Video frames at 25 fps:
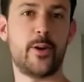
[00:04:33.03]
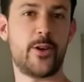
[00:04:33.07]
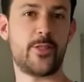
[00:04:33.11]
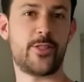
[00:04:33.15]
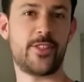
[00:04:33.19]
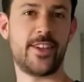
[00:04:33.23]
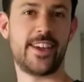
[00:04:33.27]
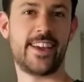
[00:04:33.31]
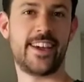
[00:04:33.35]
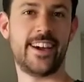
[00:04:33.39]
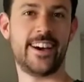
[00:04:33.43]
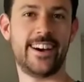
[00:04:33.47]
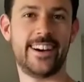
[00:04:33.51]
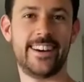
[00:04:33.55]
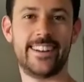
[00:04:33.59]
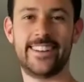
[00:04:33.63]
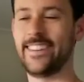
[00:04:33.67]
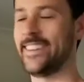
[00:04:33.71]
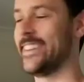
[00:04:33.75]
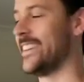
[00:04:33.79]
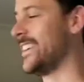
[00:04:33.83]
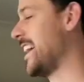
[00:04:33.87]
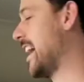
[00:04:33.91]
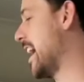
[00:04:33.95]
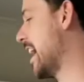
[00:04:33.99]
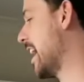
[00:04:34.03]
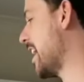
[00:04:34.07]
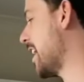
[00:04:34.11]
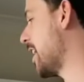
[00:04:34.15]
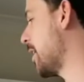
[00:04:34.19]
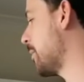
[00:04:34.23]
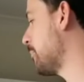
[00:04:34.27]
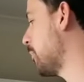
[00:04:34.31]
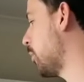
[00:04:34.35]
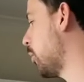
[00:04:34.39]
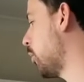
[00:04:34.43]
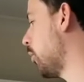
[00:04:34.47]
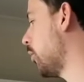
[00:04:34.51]
birthday card,
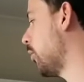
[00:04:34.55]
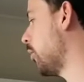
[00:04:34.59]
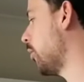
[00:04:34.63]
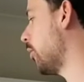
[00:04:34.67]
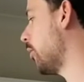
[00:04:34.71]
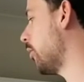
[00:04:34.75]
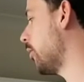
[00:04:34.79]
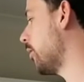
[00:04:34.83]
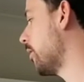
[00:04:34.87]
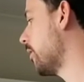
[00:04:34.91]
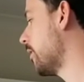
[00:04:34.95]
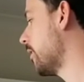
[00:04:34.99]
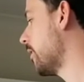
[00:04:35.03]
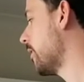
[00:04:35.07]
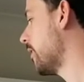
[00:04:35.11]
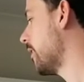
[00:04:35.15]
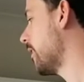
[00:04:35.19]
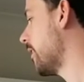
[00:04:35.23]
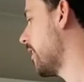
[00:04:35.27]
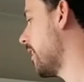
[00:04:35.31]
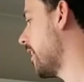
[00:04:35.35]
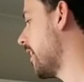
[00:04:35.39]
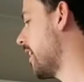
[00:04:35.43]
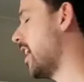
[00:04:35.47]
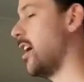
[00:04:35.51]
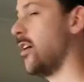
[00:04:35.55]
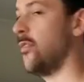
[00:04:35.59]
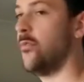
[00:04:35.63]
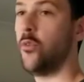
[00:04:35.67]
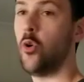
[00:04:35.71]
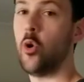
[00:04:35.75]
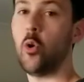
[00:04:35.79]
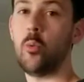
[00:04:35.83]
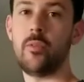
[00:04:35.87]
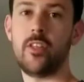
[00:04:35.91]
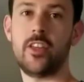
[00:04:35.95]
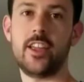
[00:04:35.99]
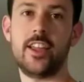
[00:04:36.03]
or a
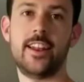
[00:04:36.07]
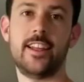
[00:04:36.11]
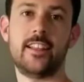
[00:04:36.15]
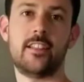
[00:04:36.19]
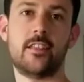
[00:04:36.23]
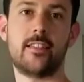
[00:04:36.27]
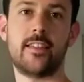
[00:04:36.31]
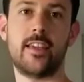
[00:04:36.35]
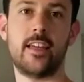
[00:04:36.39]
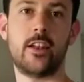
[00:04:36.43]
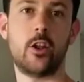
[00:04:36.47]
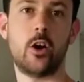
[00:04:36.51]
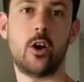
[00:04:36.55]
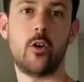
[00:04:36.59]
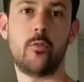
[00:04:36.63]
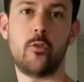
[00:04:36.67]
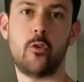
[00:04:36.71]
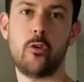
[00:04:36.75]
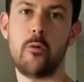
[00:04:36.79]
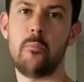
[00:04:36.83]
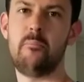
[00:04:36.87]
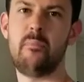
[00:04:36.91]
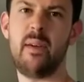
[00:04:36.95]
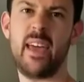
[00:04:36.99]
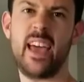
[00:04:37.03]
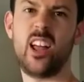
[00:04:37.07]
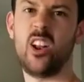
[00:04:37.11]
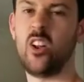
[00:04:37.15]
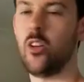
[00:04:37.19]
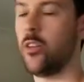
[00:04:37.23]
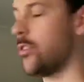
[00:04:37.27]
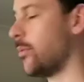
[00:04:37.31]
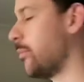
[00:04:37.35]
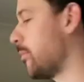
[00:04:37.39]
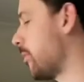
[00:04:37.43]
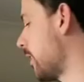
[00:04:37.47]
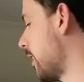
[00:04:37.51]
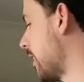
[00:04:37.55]
form that you need to send off, or a bill
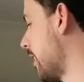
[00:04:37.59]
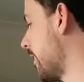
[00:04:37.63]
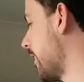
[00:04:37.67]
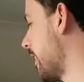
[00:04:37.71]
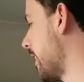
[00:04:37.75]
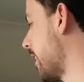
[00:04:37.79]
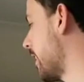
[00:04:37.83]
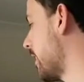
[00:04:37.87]
or something like